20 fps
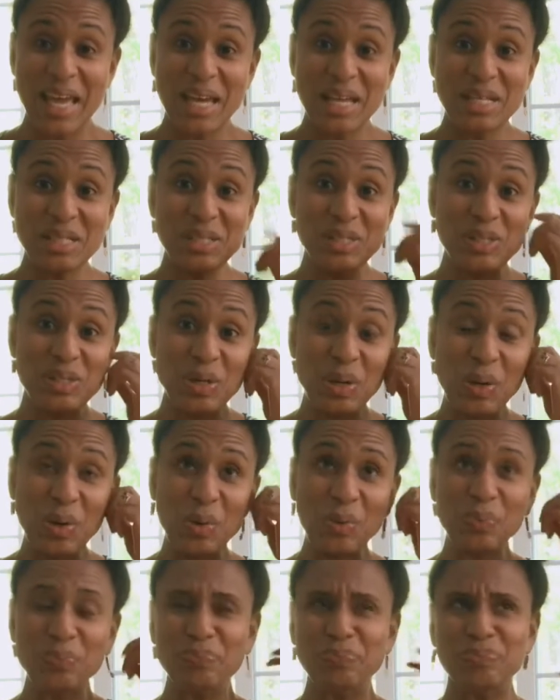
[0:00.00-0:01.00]
And
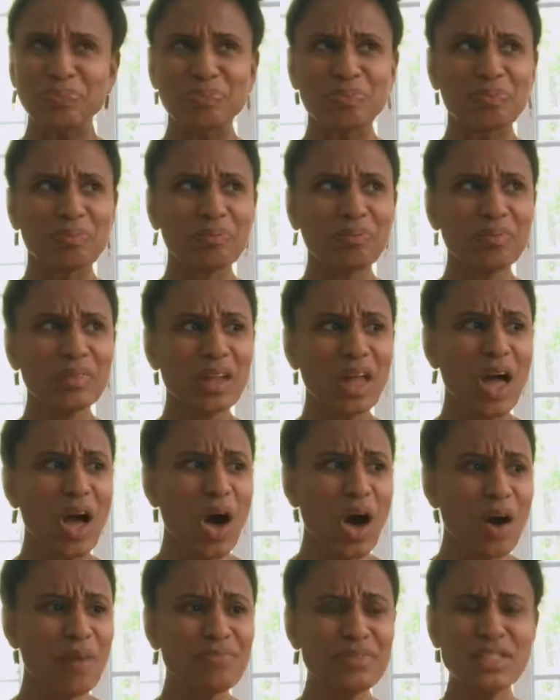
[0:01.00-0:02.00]
so
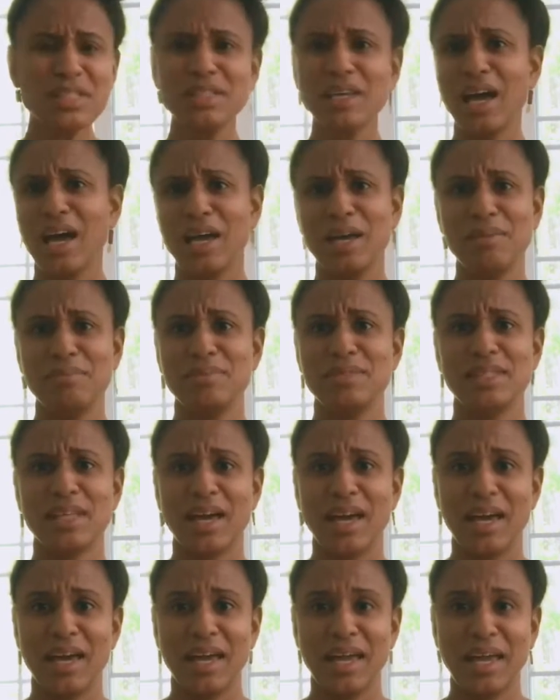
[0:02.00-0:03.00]
oftentimes
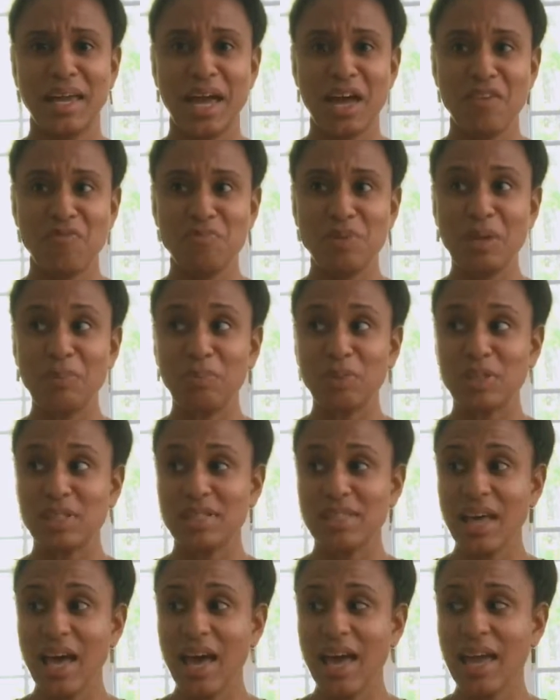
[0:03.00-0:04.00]
I have people
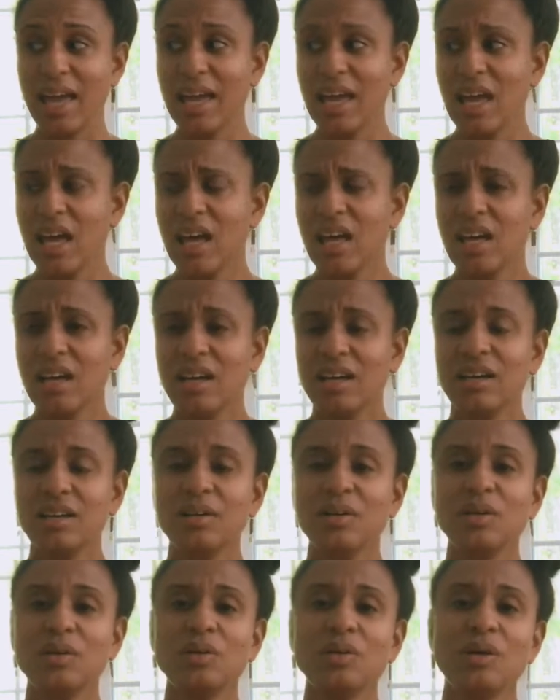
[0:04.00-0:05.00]
say,
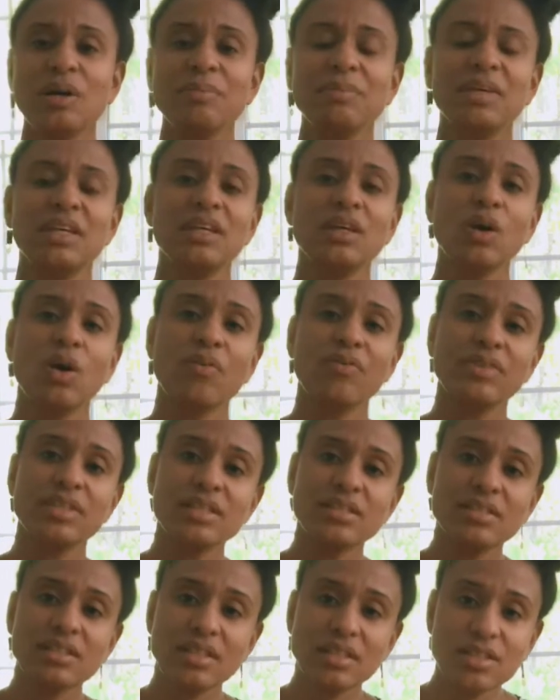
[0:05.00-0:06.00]
oh, I'm getting over
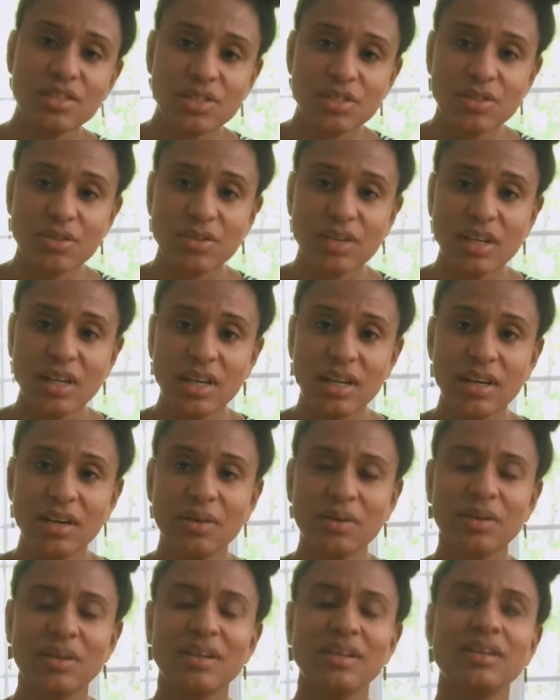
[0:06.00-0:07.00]
this injury,
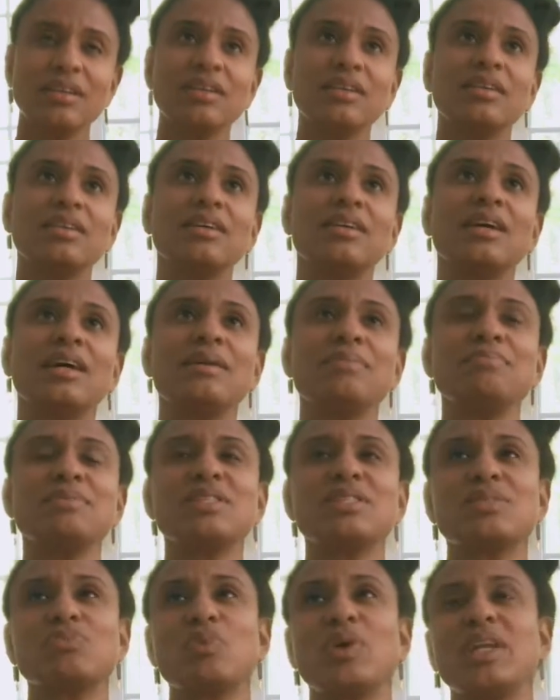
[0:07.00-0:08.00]
or oh, I'm
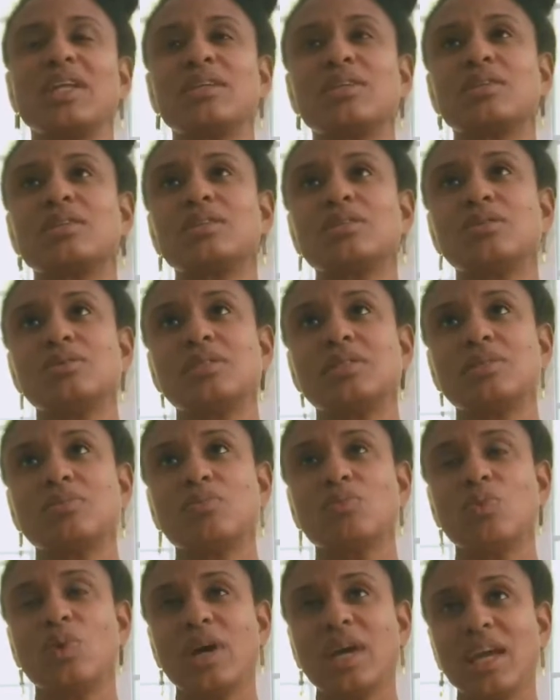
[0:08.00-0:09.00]
just waiting to lose
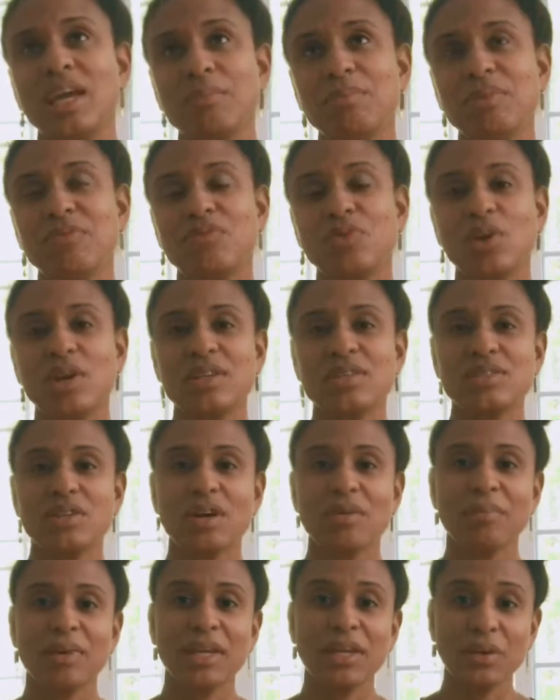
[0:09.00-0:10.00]
some weight before I
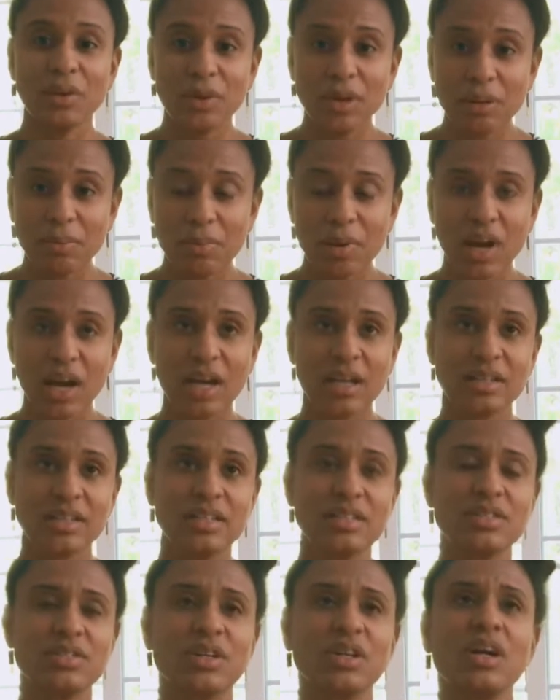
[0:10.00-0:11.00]
start my yoga
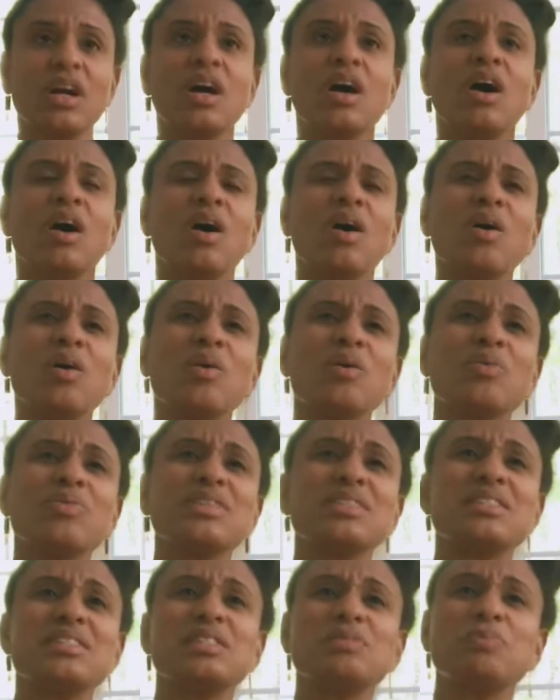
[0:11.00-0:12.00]
practice, or oh,
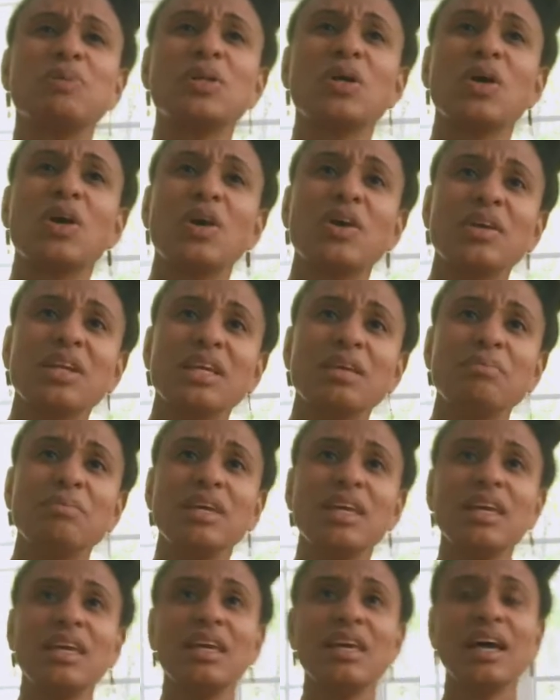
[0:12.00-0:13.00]
this has been hurting
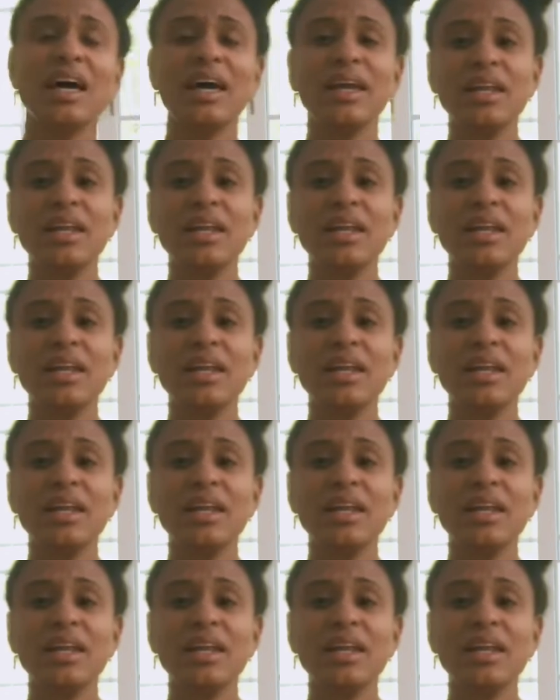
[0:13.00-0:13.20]
me.